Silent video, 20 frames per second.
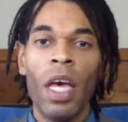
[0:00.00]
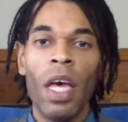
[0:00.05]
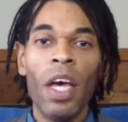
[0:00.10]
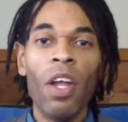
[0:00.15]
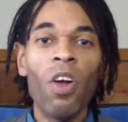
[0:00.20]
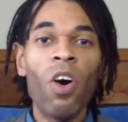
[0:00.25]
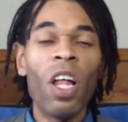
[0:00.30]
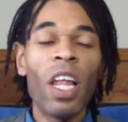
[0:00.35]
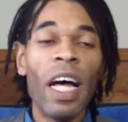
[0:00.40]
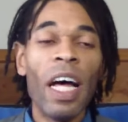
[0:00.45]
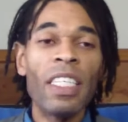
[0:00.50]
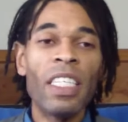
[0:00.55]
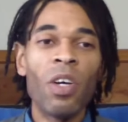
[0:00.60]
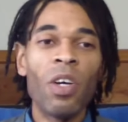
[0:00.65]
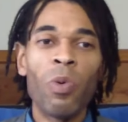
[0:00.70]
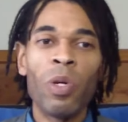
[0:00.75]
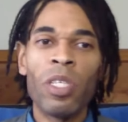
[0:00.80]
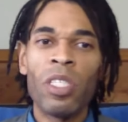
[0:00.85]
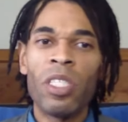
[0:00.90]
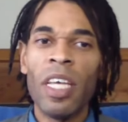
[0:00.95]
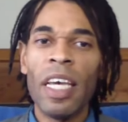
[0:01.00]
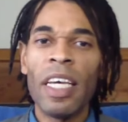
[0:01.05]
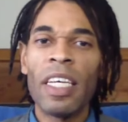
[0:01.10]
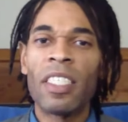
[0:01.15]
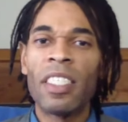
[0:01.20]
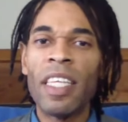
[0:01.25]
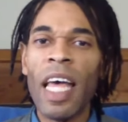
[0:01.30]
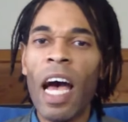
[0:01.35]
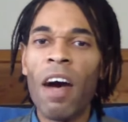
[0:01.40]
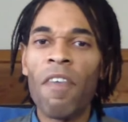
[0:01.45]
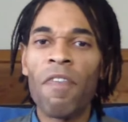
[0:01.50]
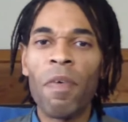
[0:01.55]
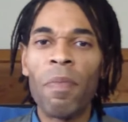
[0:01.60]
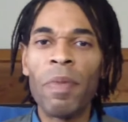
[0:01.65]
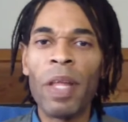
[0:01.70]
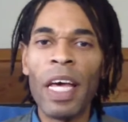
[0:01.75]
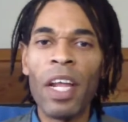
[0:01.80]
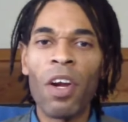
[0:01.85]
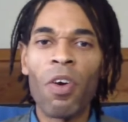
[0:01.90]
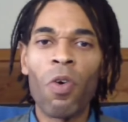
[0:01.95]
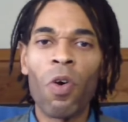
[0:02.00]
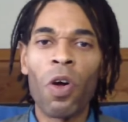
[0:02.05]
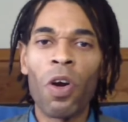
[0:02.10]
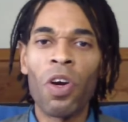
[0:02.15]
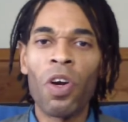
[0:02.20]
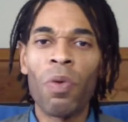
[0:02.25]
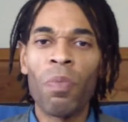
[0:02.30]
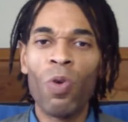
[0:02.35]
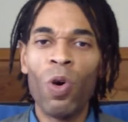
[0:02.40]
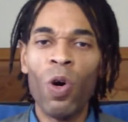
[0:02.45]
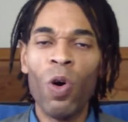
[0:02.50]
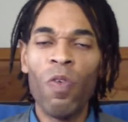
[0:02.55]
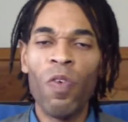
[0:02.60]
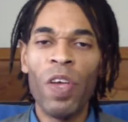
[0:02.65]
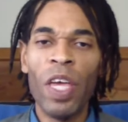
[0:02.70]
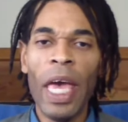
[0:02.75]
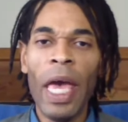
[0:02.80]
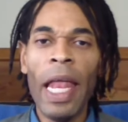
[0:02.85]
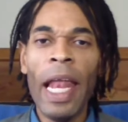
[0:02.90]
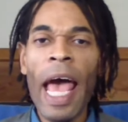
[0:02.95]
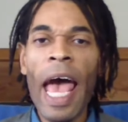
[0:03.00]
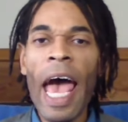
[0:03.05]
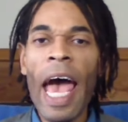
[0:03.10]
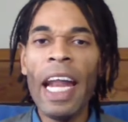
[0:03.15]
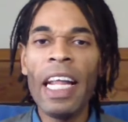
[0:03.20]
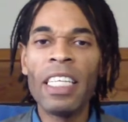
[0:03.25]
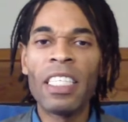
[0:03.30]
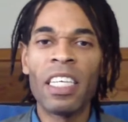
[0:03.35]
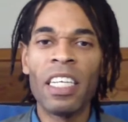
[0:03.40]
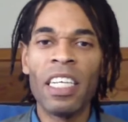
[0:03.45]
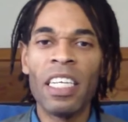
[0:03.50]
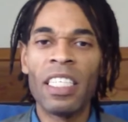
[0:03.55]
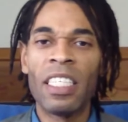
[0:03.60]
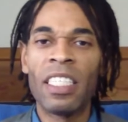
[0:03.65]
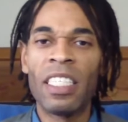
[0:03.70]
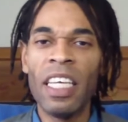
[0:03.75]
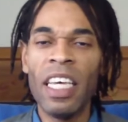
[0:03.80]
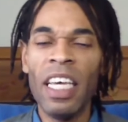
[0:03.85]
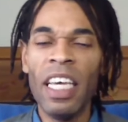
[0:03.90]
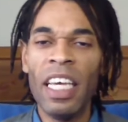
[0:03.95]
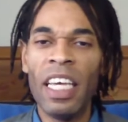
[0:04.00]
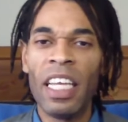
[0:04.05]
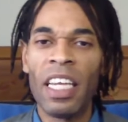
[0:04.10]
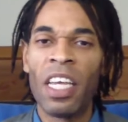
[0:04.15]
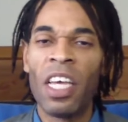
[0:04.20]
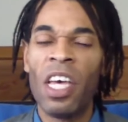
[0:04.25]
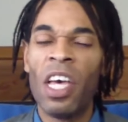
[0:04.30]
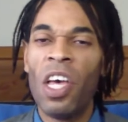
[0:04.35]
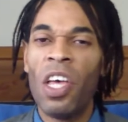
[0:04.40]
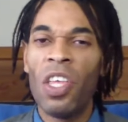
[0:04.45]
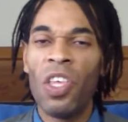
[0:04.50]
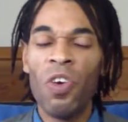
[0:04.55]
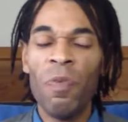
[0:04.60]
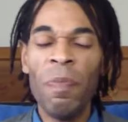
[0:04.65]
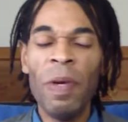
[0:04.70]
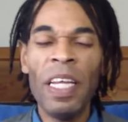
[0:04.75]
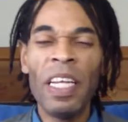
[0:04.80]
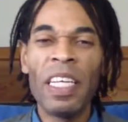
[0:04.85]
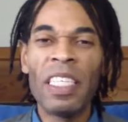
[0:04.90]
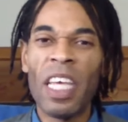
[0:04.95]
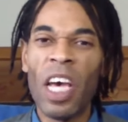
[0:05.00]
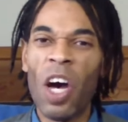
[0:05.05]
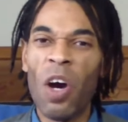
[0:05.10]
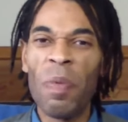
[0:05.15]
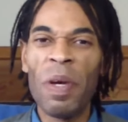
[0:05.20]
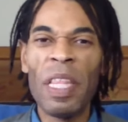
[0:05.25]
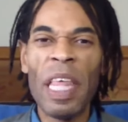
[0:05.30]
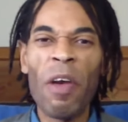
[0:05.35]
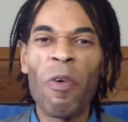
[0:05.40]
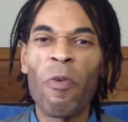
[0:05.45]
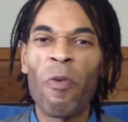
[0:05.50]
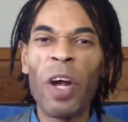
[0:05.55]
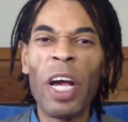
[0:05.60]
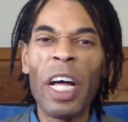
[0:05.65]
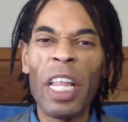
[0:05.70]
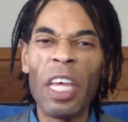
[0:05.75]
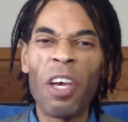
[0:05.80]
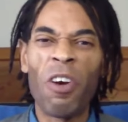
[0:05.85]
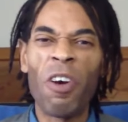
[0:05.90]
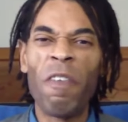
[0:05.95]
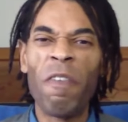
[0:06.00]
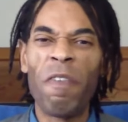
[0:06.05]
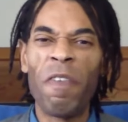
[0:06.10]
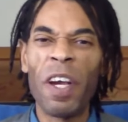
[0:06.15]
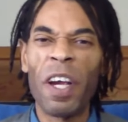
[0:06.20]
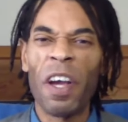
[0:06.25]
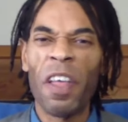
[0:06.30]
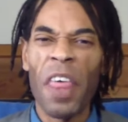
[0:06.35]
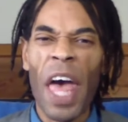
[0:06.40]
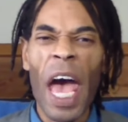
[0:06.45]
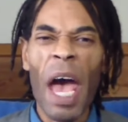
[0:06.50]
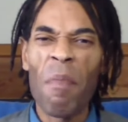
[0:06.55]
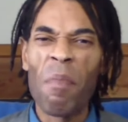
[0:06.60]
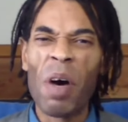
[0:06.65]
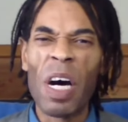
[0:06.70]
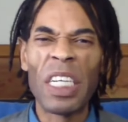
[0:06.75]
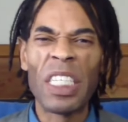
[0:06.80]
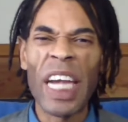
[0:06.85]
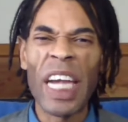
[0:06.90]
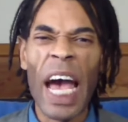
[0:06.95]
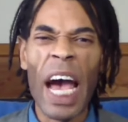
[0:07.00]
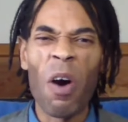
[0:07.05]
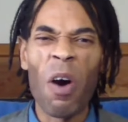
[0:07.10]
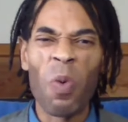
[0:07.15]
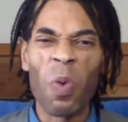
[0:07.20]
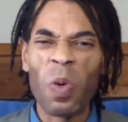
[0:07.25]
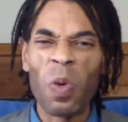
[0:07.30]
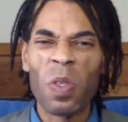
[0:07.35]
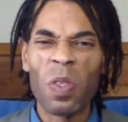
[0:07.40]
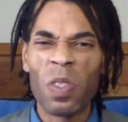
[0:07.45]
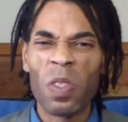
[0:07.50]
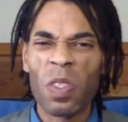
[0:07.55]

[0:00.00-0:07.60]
And all I did was take sound from later on in the movie and add it to this scene. You mean to tell me they really couldn't figure that much out?